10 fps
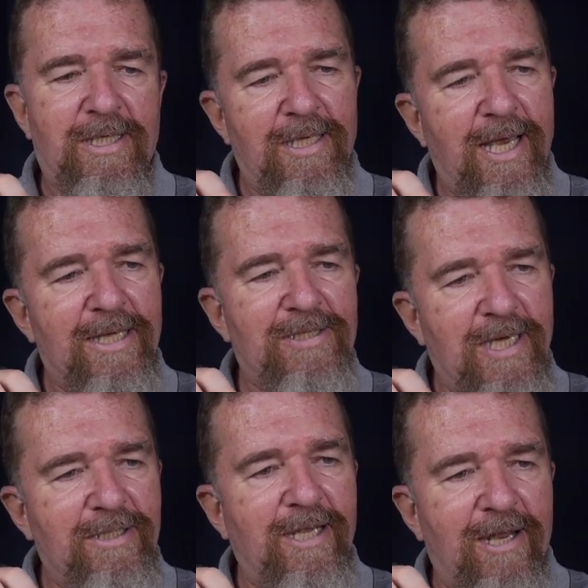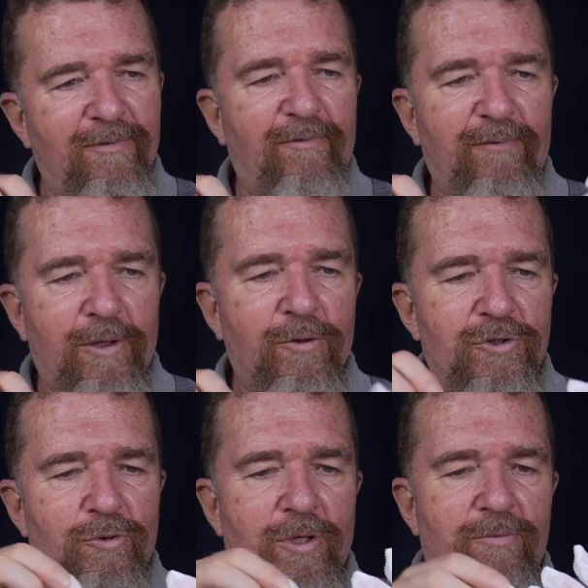It has that kind of a feel
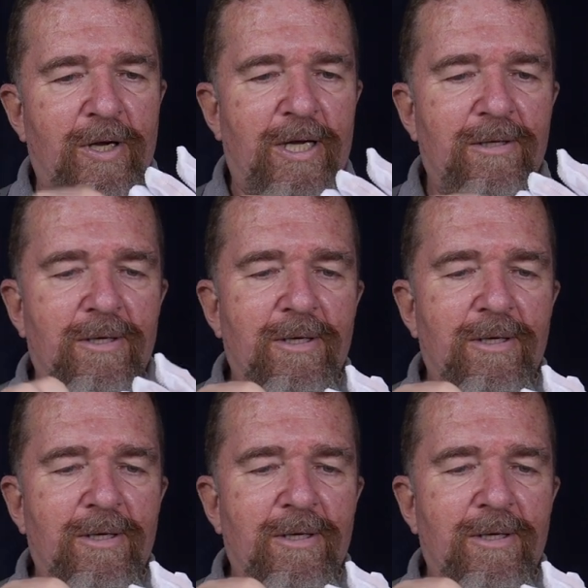to it, right?